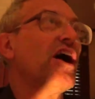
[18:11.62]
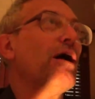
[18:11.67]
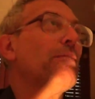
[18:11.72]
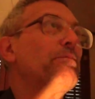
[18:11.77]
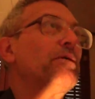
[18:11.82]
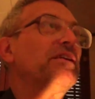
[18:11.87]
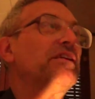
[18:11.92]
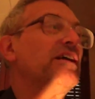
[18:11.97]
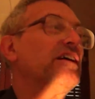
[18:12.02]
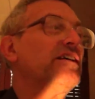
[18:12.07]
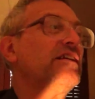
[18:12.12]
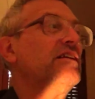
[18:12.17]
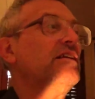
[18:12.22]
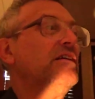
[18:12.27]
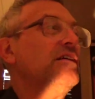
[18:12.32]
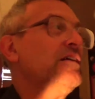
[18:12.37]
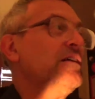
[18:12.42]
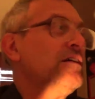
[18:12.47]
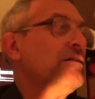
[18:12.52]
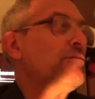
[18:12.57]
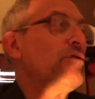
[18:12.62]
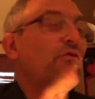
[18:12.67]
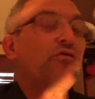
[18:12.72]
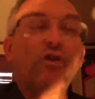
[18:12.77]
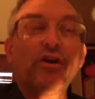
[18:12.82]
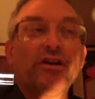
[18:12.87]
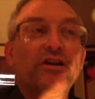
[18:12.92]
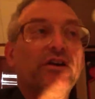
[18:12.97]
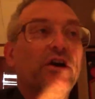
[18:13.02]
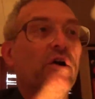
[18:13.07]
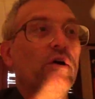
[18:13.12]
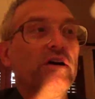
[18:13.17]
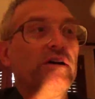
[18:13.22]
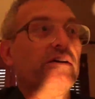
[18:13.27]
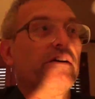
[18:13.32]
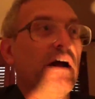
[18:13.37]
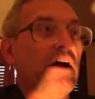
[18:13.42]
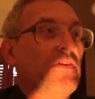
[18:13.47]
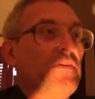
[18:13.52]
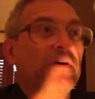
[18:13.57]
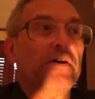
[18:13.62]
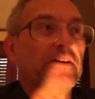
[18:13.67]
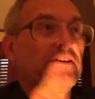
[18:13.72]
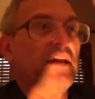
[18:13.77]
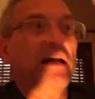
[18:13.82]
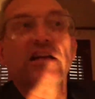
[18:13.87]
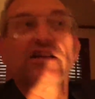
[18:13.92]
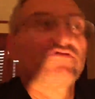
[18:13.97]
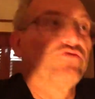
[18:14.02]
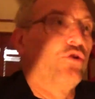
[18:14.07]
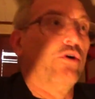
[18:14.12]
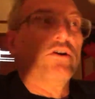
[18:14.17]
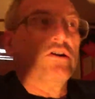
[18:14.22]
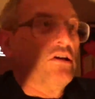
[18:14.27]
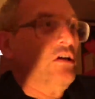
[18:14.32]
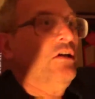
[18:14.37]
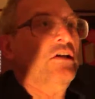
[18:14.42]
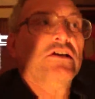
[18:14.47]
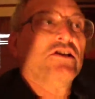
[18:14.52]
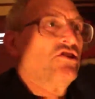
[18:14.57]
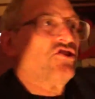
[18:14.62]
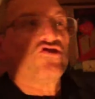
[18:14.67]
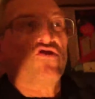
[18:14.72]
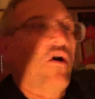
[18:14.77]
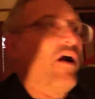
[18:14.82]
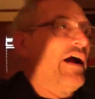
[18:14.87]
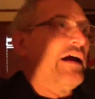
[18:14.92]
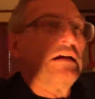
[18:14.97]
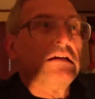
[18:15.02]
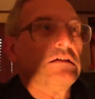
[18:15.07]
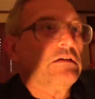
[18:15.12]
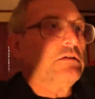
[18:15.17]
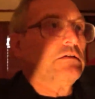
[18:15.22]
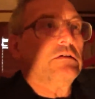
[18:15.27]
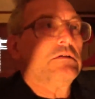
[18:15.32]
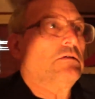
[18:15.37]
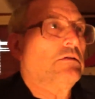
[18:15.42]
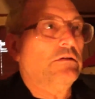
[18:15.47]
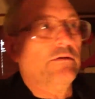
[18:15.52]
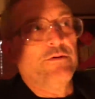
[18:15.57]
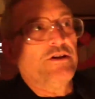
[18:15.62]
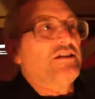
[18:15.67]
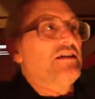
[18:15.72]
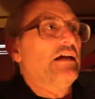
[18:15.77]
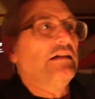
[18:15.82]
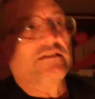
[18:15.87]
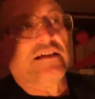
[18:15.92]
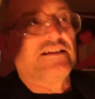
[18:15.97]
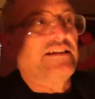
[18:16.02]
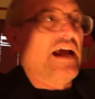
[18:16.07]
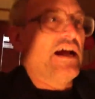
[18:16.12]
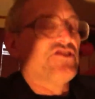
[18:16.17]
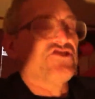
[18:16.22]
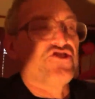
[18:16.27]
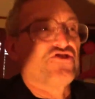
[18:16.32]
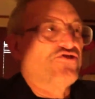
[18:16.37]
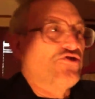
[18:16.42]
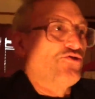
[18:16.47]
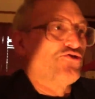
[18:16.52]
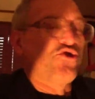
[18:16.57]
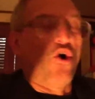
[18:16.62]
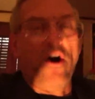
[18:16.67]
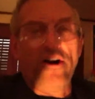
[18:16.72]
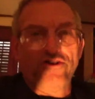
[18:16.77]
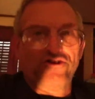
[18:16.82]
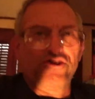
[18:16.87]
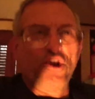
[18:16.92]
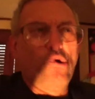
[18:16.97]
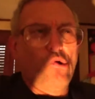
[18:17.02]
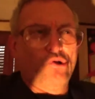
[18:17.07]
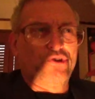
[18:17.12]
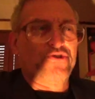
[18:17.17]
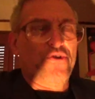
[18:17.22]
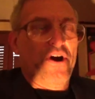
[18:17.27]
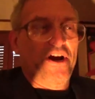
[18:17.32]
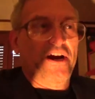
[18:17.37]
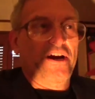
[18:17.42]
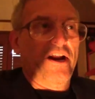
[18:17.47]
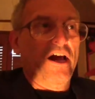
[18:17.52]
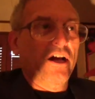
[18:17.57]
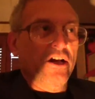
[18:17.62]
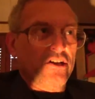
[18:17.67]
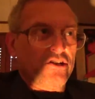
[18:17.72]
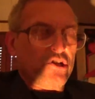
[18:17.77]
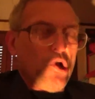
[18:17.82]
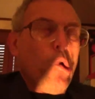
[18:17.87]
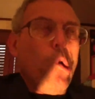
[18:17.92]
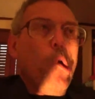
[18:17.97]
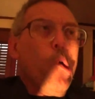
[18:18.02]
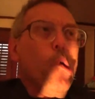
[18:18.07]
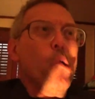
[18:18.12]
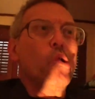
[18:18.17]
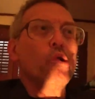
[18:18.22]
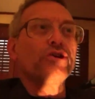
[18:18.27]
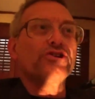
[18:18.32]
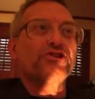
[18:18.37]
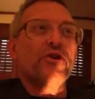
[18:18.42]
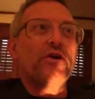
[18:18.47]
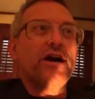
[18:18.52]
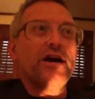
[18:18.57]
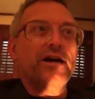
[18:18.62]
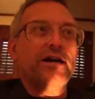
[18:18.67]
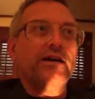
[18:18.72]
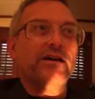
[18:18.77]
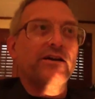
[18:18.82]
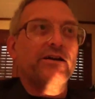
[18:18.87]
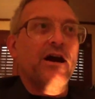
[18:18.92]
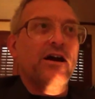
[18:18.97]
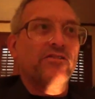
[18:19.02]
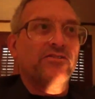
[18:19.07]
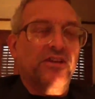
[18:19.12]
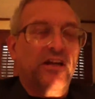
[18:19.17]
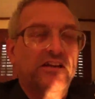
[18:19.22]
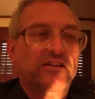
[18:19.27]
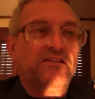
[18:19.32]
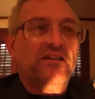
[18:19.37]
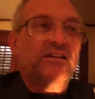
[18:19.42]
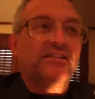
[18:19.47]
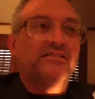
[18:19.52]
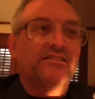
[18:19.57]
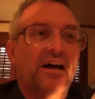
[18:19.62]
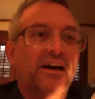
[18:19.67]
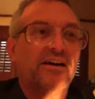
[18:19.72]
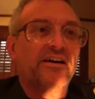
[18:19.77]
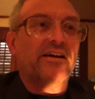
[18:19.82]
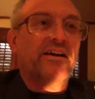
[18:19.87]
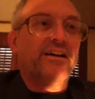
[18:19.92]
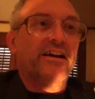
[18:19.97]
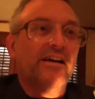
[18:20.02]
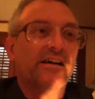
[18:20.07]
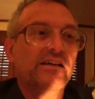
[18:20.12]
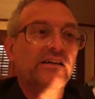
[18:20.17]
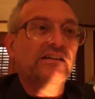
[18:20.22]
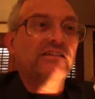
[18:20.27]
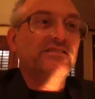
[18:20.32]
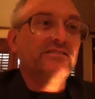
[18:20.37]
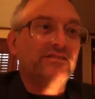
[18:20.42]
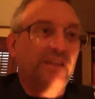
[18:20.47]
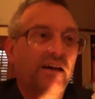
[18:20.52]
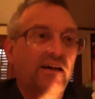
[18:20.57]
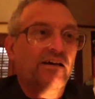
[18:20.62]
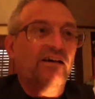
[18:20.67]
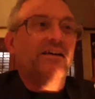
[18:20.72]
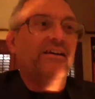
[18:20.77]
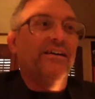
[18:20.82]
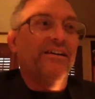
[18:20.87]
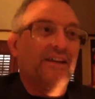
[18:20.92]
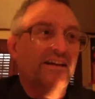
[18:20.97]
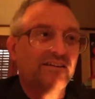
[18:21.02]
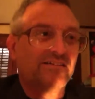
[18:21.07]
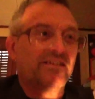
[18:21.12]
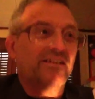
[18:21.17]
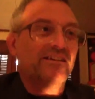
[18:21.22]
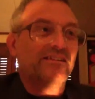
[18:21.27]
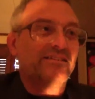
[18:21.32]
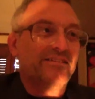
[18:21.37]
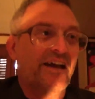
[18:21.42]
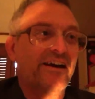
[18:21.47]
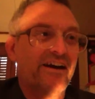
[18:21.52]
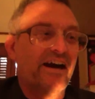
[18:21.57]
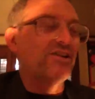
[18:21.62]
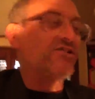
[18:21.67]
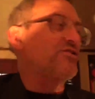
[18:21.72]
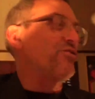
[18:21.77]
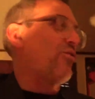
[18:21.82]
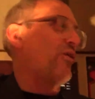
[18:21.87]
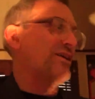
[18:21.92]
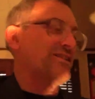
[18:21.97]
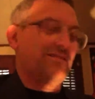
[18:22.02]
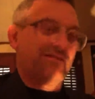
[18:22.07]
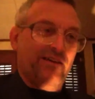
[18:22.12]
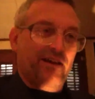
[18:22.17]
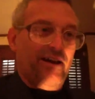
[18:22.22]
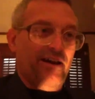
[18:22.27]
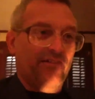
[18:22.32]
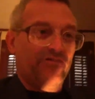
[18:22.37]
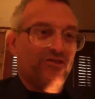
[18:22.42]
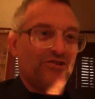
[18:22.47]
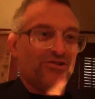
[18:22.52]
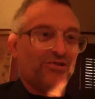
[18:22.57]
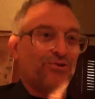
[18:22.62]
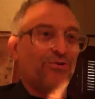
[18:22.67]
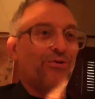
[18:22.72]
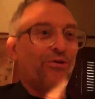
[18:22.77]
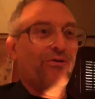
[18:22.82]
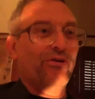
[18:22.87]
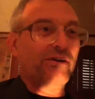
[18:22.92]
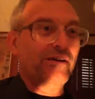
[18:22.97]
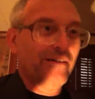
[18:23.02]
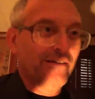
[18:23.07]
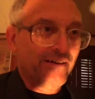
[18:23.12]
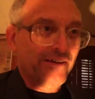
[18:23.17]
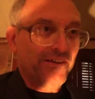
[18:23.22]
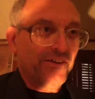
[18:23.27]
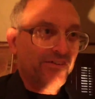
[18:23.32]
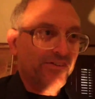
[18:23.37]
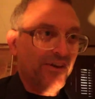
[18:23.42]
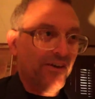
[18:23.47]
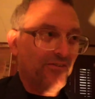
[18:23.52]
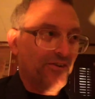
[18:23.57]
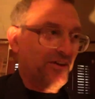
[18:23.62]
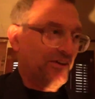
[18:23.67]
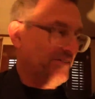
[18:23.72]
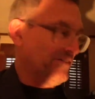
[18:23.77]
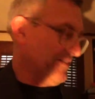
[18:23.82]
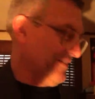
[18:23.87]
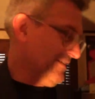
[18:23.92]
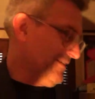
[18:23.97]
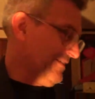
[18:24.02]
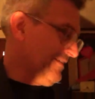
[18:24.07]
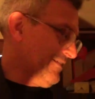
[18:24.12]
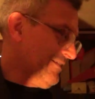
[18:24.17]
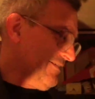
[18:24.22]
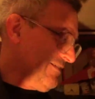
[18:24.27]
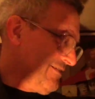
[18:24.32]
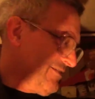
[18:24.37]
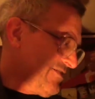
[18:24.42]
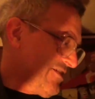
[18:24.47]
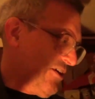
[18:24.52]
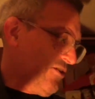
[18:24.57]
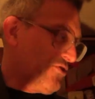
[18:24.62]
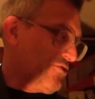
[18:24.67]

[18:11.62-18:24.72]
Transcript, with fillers: up, and then before you know it, you're out there on the dance floor trying to imitate the dancers you saw on Soul Train. Soul Train! Dun, dun, dun, dun, dun, dun, dun, dun, dun. I used to watch that after school in the 70s. Channel